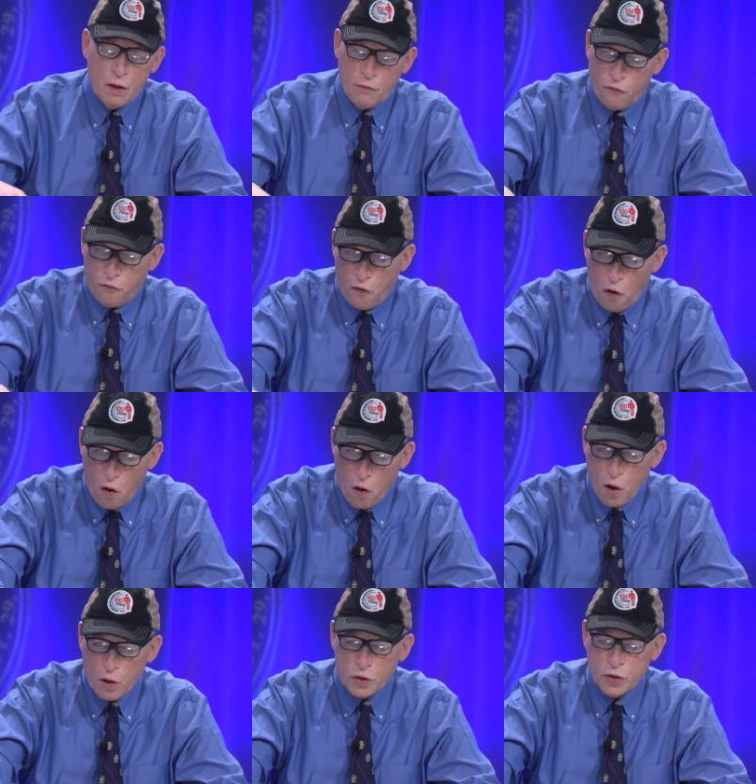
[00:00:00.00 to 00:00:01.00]

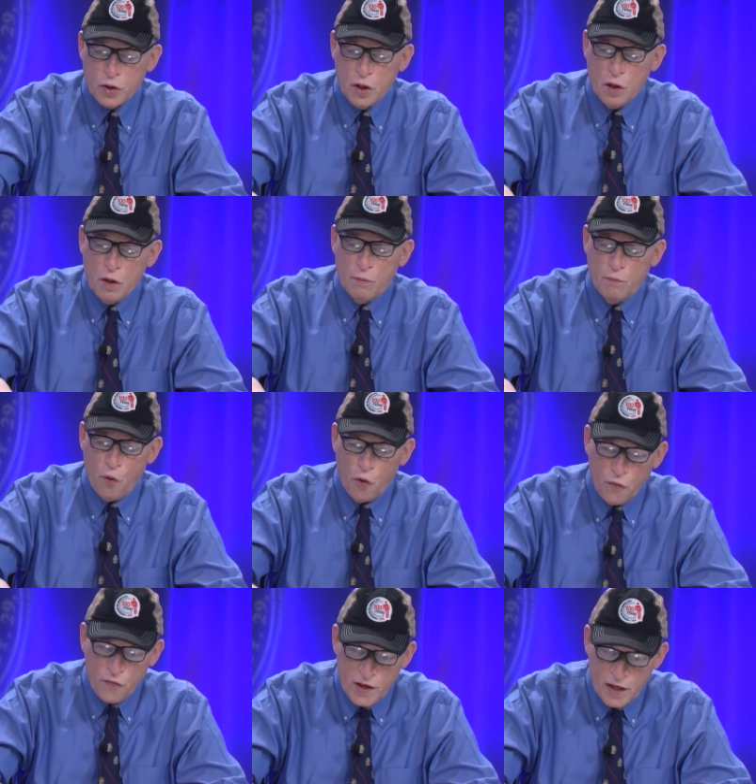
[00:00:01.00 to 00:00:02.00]
Falls, motor
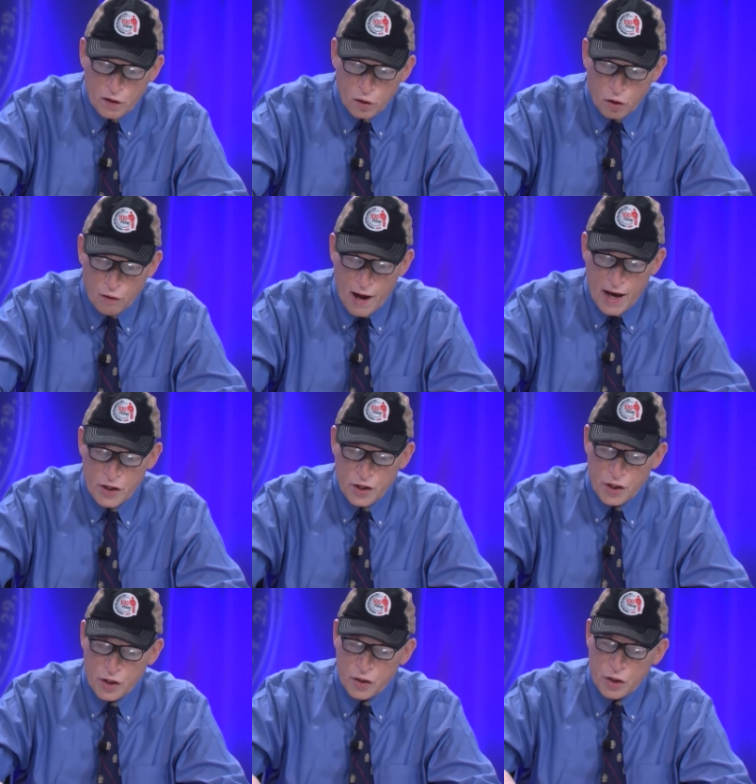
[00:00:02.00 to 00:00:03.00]
vehicle
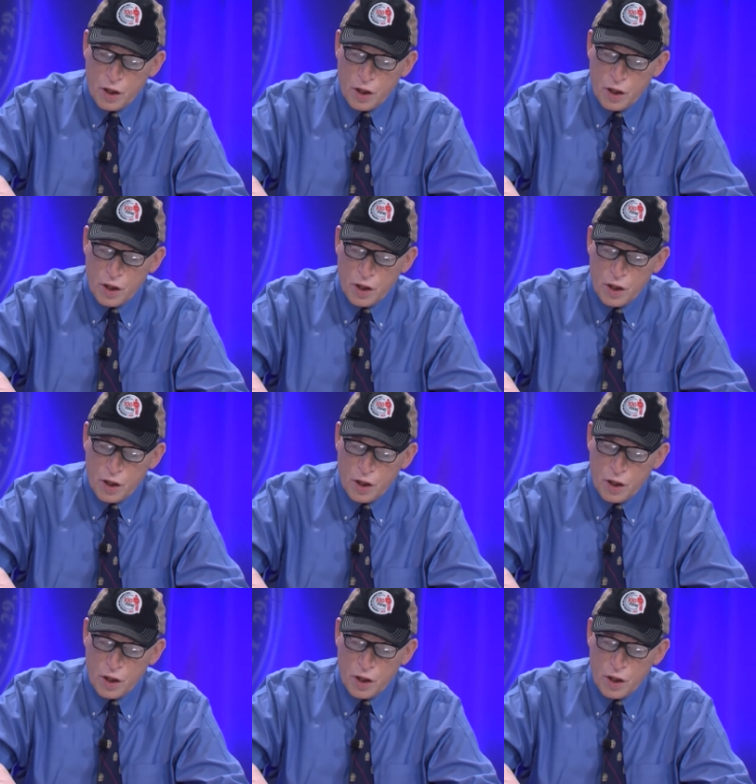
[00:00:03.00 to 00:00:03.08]
crashes,